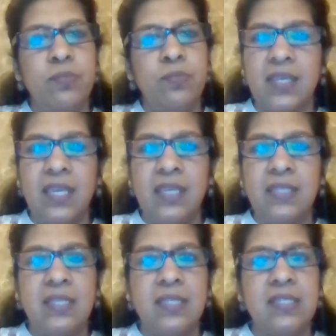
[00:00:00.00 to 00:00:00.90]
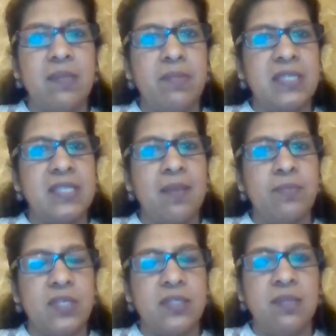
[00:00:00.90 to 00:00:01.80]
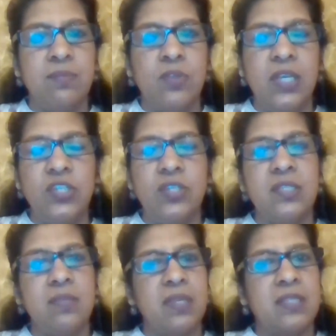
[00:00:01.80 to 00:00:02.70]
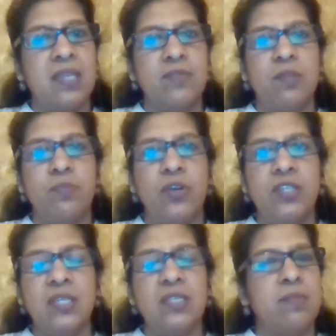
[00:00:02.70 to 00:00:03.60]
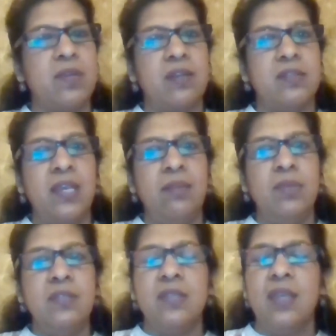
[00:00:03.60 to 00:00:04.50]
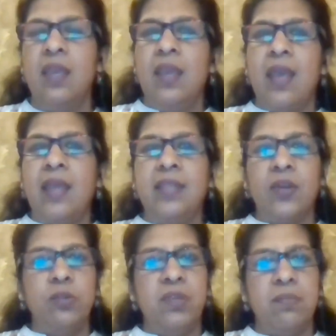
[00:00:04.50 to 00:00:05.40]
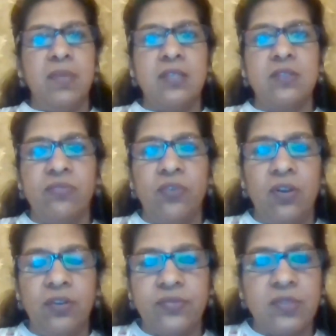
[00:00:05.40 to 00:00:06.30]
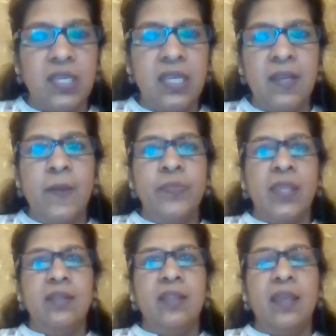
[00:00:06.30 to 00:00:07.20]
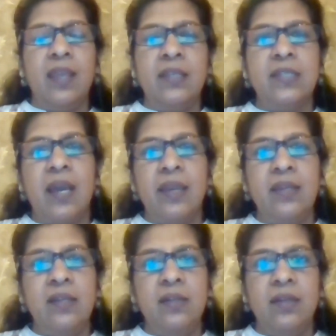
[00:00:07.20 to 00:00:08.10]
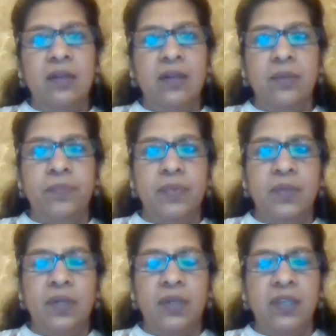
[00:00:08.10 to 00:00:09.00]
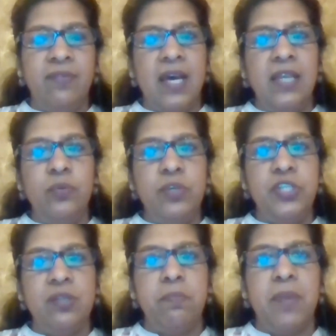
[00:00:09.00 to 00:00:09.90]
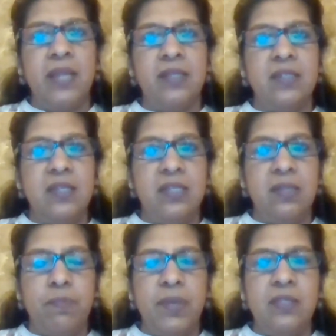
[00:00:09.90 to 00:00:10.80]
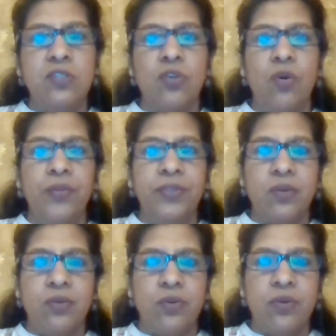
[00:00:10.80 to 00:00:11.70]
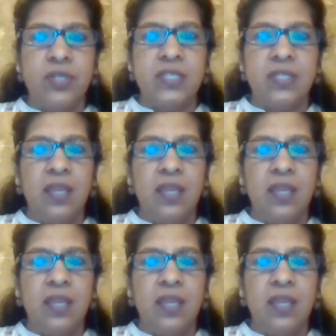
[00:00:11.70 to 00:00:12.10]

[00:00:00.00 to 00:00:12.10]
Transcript: some exams are cases, some exams are simulations, some exams are projects, some are assignments, and there could be a mix of all of three. The entire evaluation pattern depends on the course